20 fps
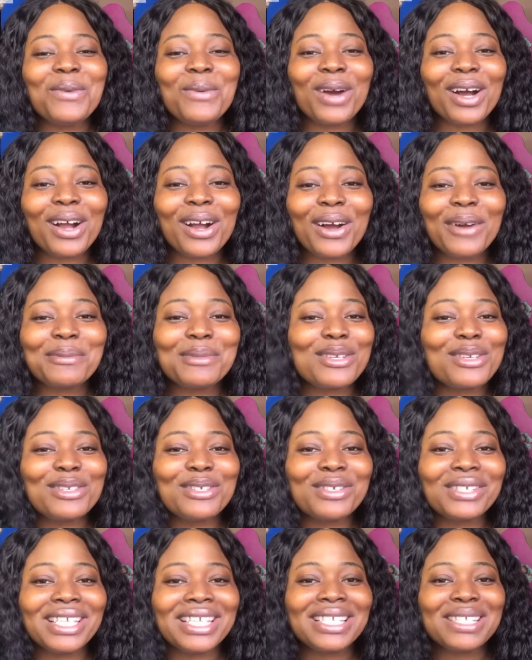welcome to
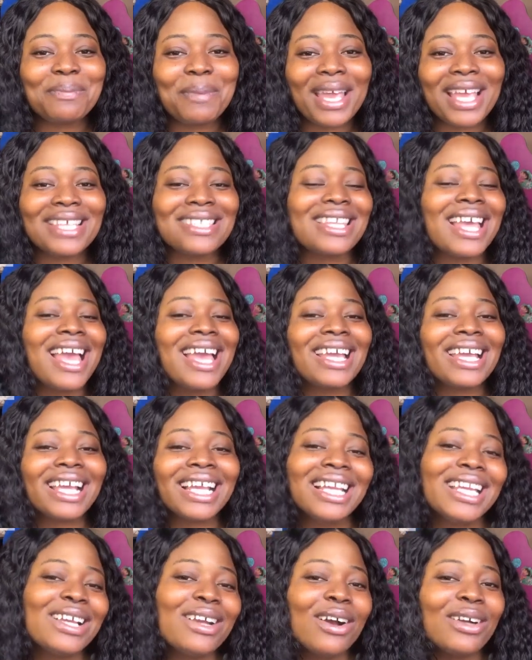Julian Space.
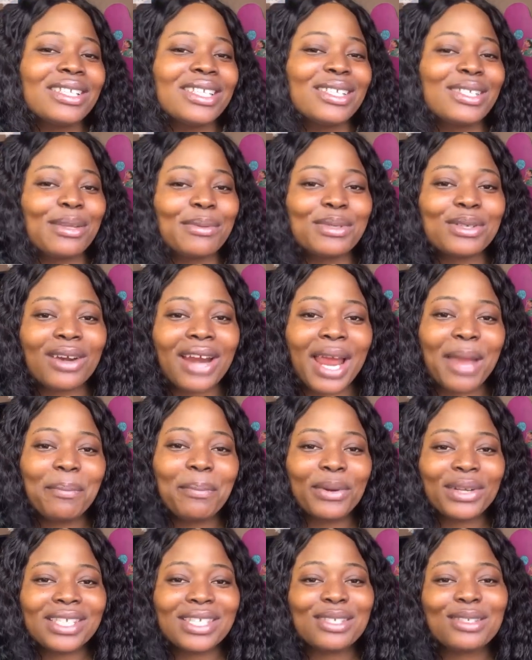Click on the subscribe
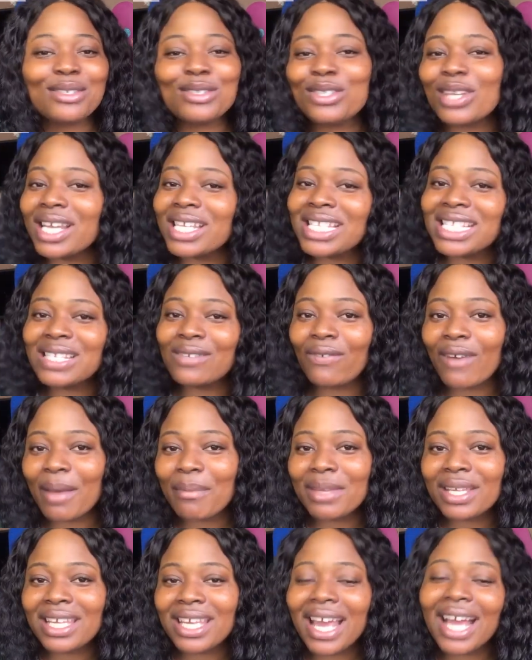button to join this
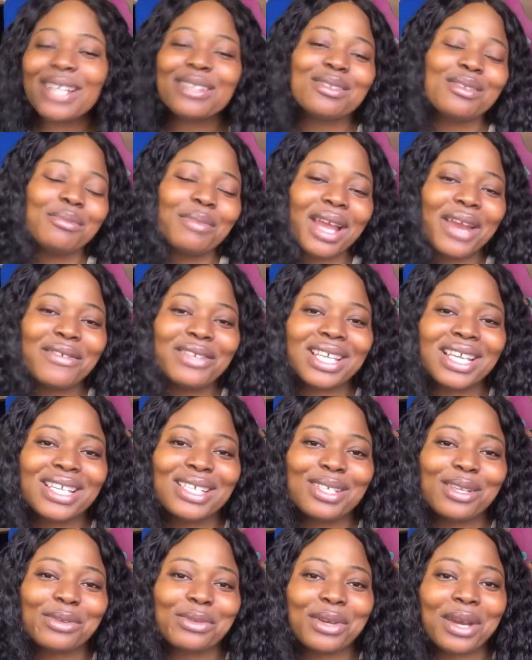family. And to my
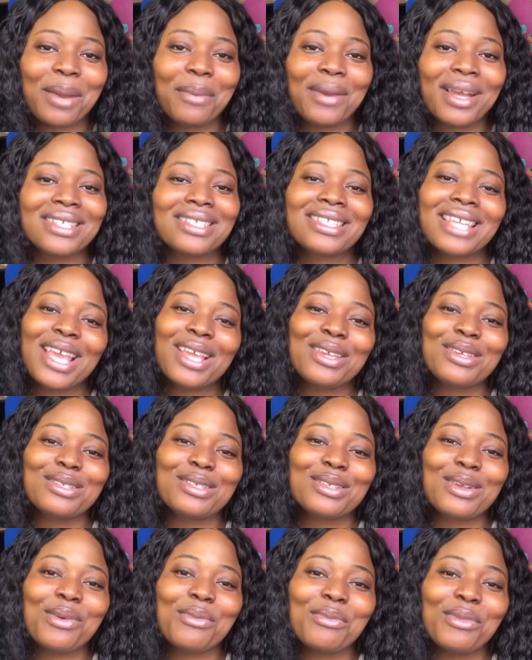returning subscribers, thank you
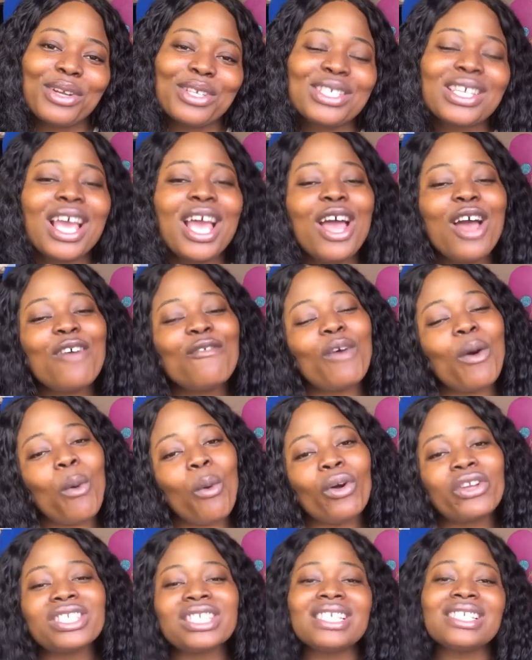so much for
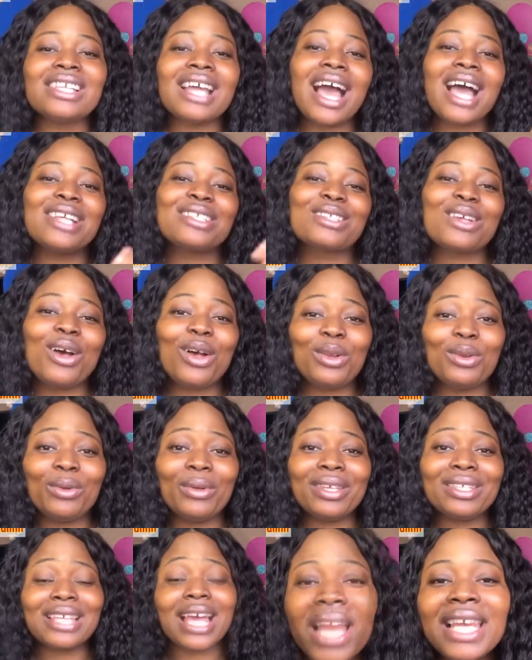watching as
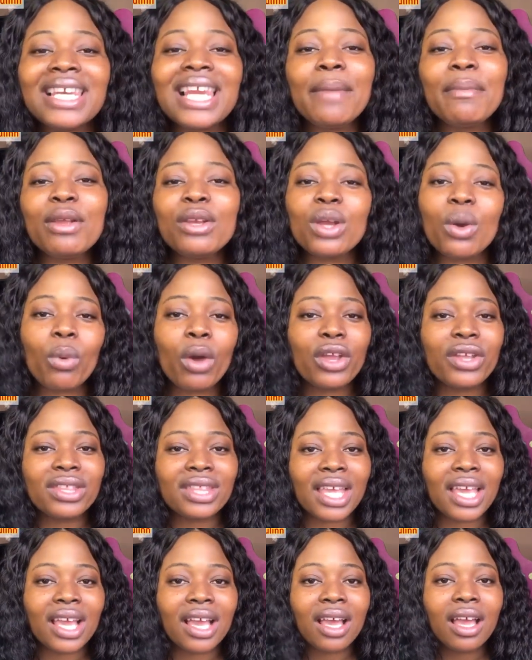always, and let me know what you
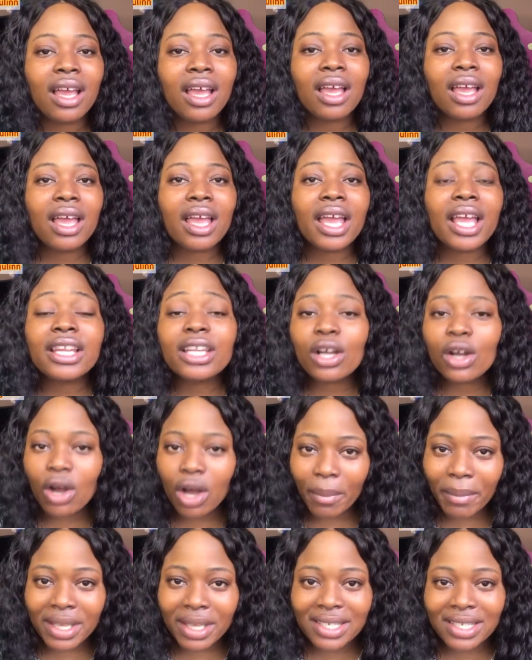think in the
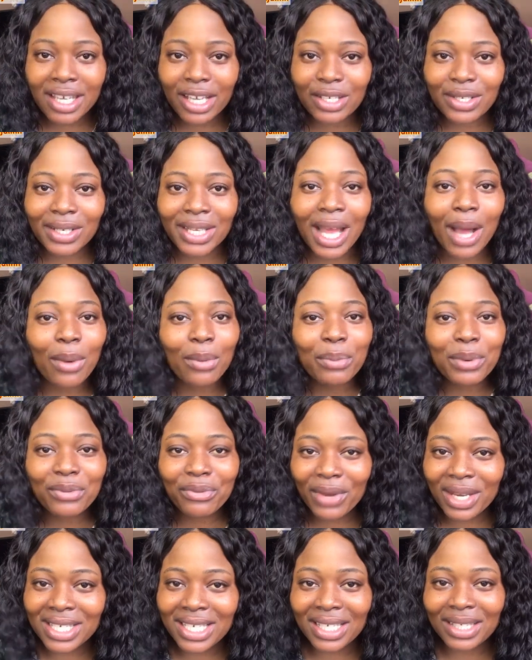comment section. I'll be
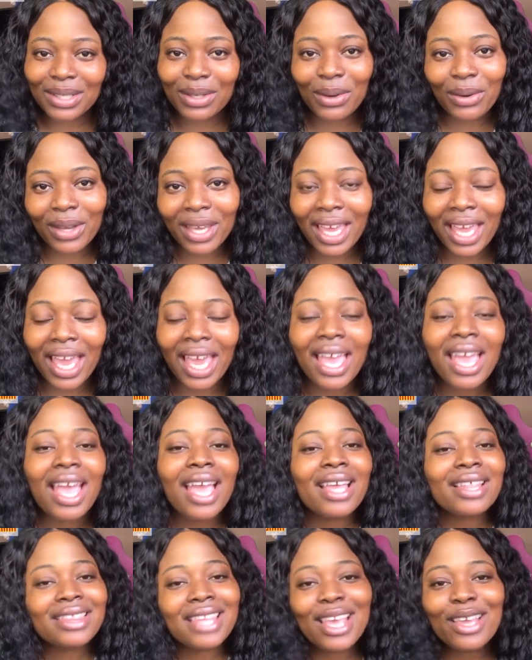reading. Okay,
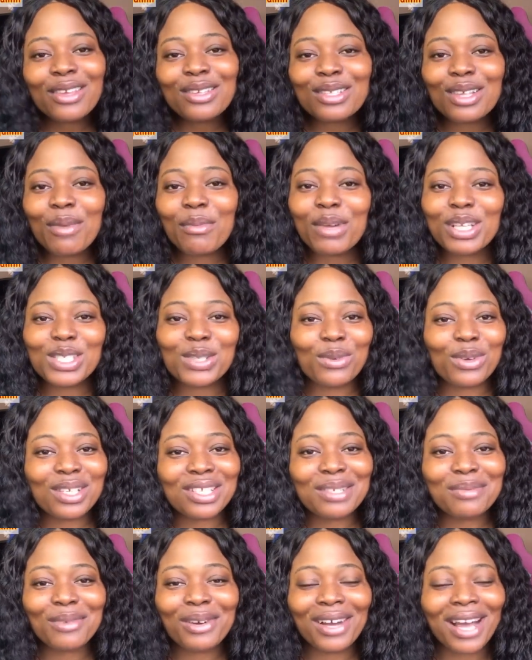thank you so much
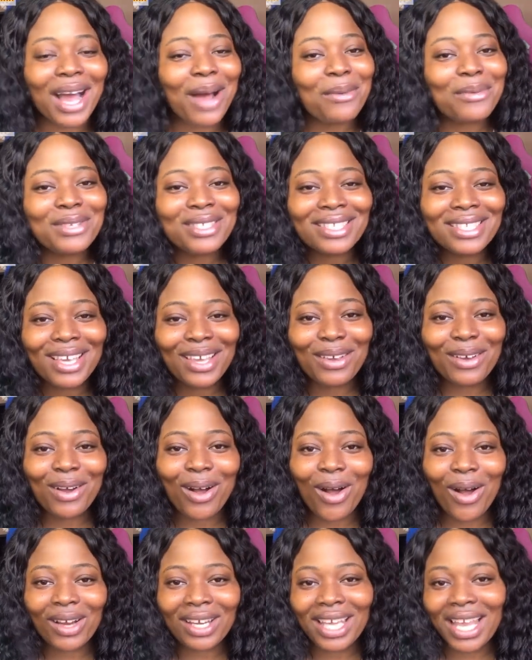once more. I will see you
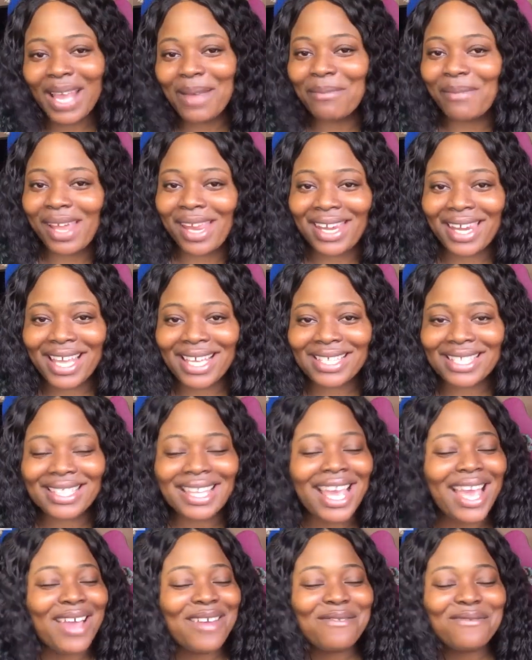all in my next
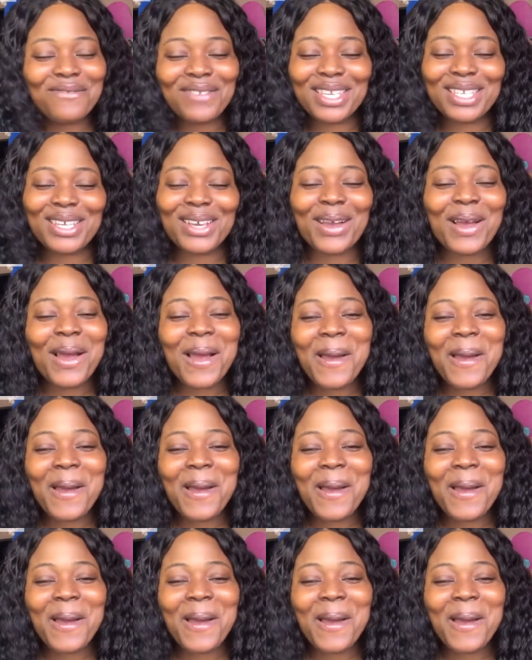video.